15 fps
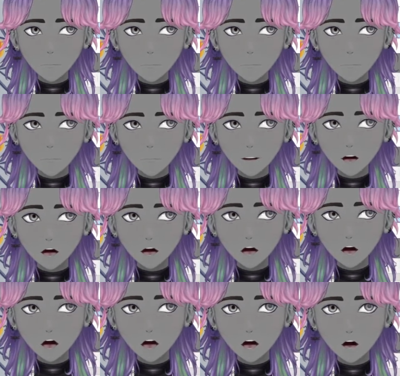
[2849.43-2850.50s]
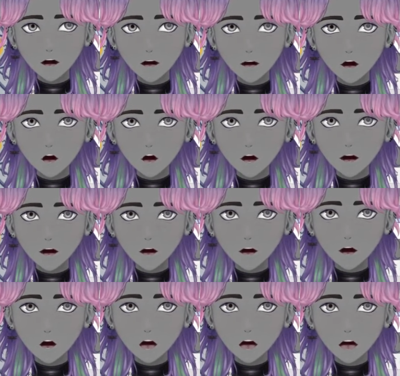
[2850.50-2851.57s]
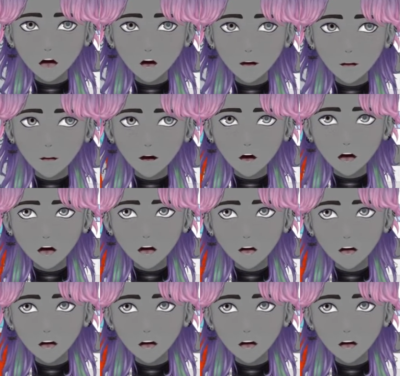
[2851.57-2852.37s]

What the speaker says: And making it like soft and kind of sketchy.